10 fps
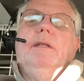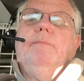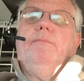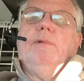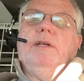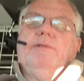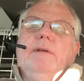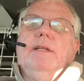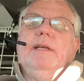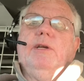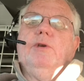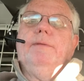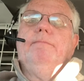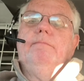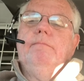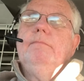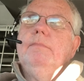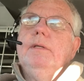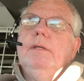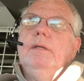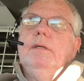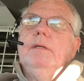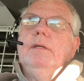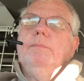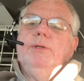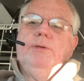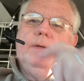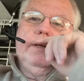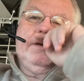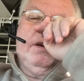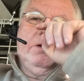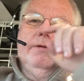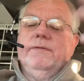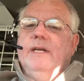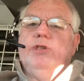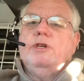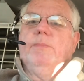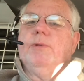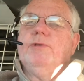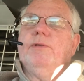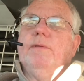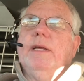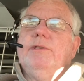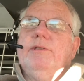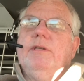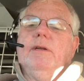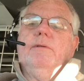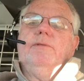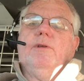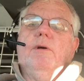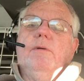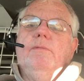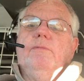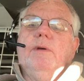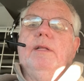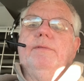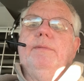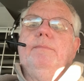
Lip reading: rates are not that good. but you can get a cargo van cheaper, so that's, it's all relevant.